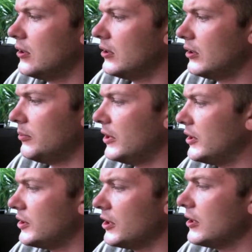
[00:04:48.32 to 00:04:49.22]
A little bit
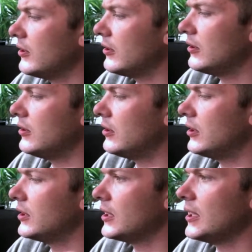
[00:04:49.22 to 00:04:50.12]
of dirt
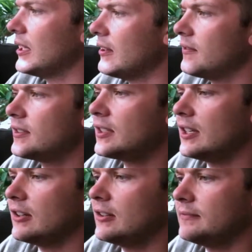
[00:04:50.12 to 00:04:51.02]
on the leaves
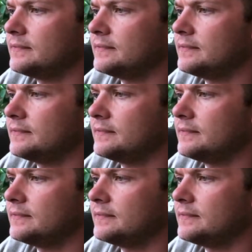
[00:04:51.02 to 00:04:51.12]
here.